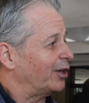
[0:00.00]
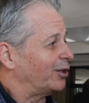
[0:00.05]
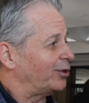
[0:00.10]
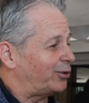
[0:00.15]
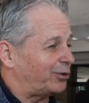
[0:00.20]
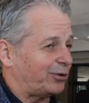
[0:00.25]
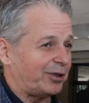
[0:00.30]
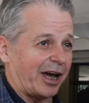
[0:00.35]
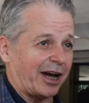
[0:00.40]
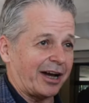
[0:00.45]

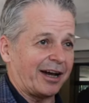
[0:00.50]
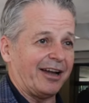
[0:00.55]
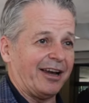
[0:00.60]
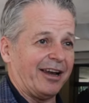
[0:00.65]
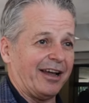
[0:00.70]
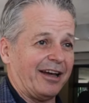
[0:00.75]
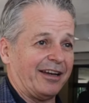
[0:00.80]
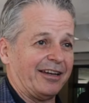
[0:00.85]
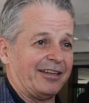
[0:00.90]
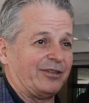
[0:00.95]
to
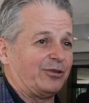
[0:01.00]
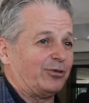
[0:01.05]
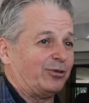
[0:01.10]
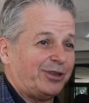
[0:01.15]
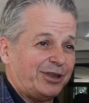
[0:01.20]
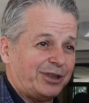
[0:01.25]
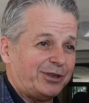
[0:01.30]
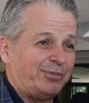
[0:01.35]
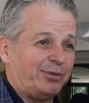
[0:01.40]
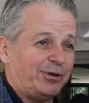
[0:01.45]
Nagaland, to
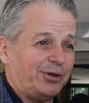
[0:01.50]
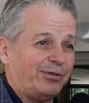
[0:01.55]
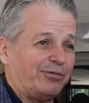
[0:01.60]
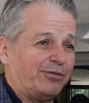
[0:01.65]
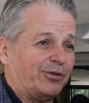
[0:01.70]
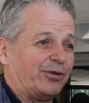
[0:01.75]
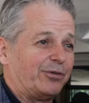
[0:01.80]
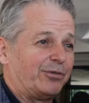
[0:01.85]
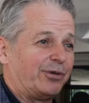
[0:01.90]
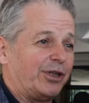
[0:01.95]
this
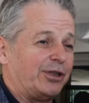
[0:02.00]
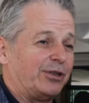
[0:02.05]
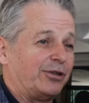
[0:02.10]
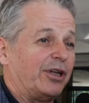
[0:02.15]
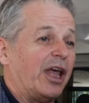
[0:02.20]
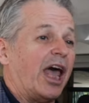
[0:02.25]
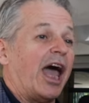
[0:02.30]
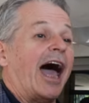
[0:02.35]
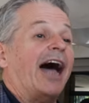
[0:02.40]
beautiful region,